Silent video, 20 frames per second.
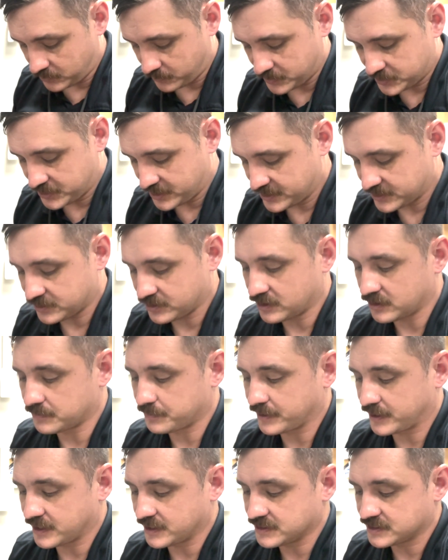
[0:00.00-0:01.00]
much easier
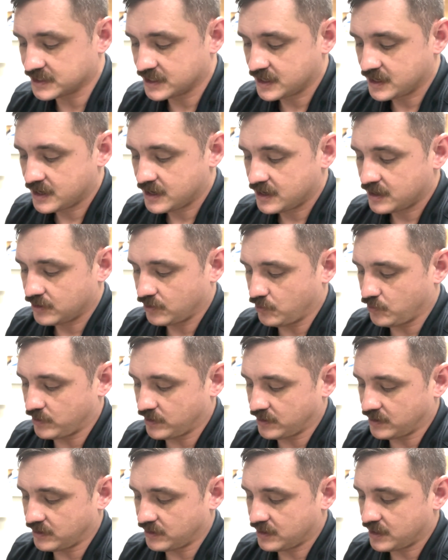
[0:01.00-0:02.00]
because you
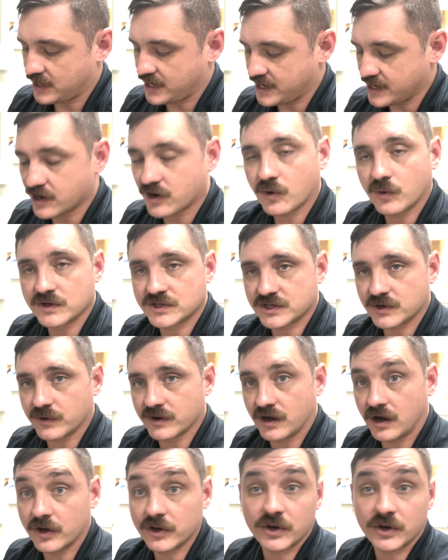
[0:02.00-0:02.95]
can hear what's going on.